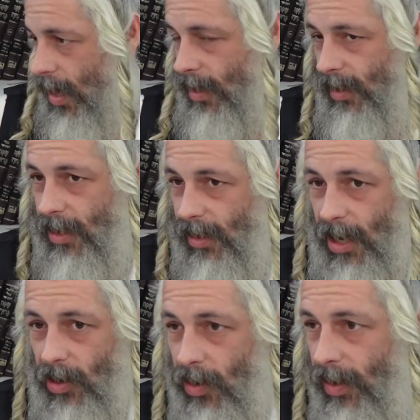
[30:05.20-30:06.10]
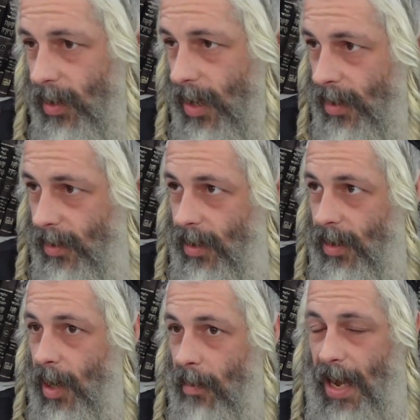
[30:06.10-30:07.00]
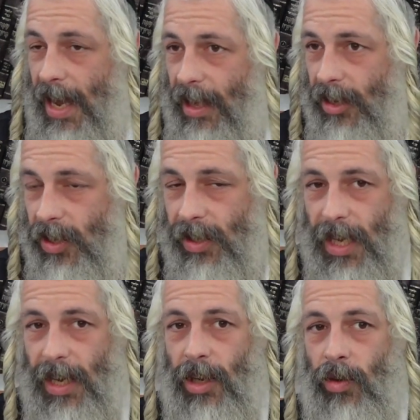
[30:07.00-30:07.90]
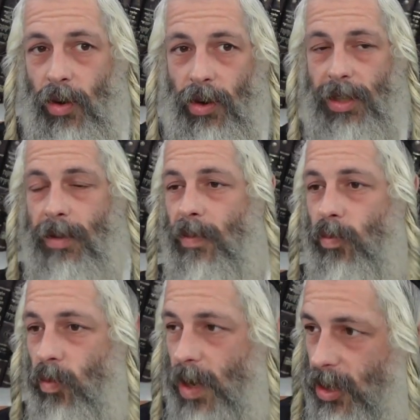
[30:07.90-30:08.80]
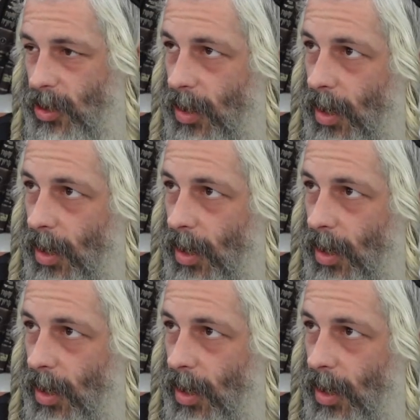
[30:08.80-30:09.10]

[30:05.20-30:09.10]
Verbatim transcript: as they say, or that as the biologists say, in order to reach